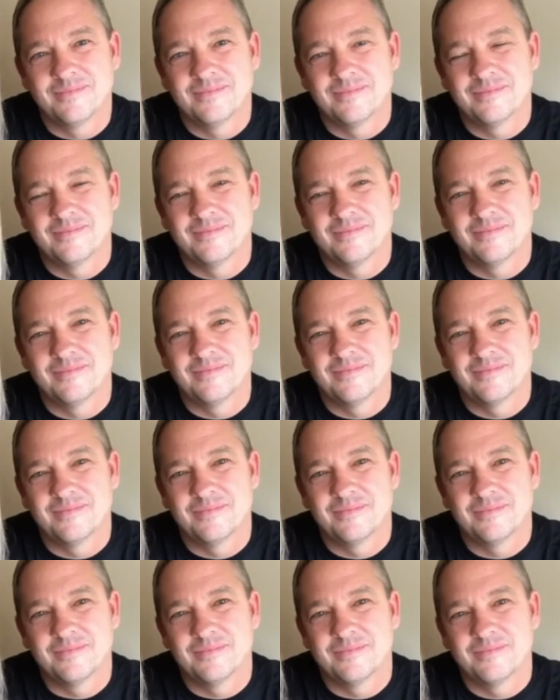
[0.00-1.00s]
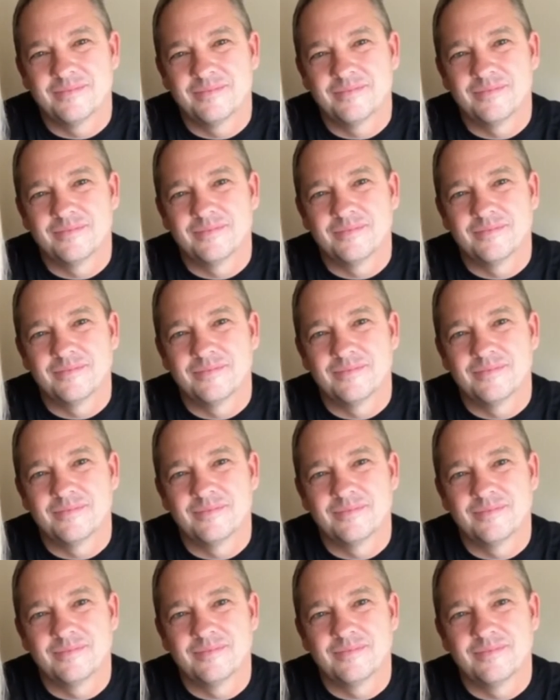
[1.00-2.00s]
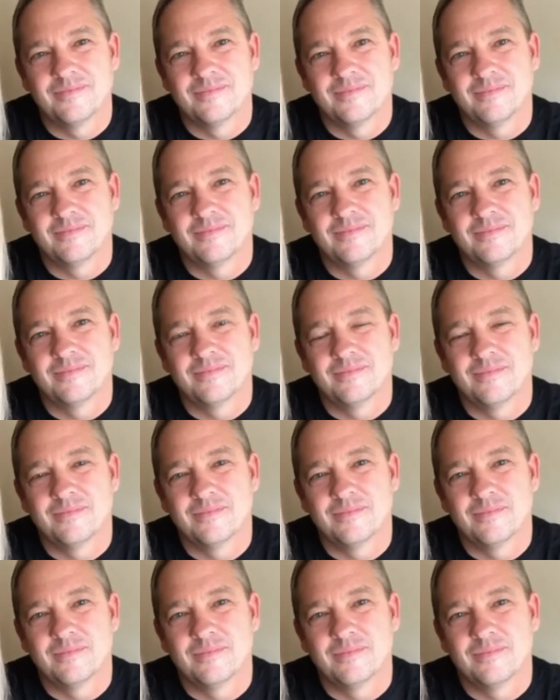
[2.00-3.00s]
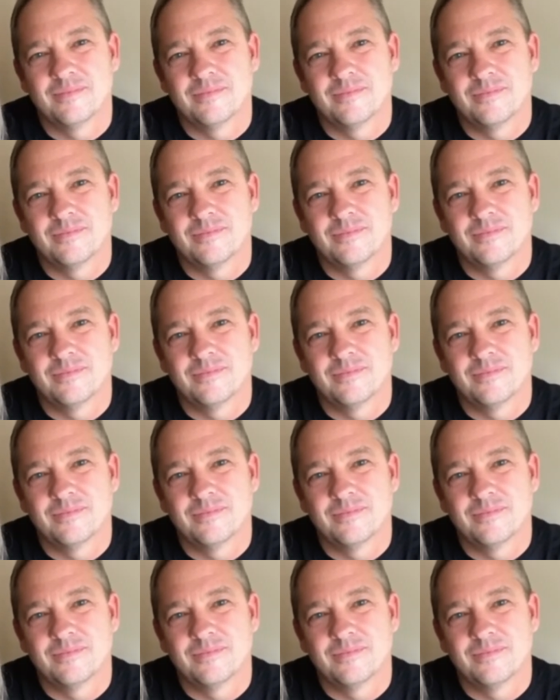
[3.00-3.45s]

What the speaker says: (silent)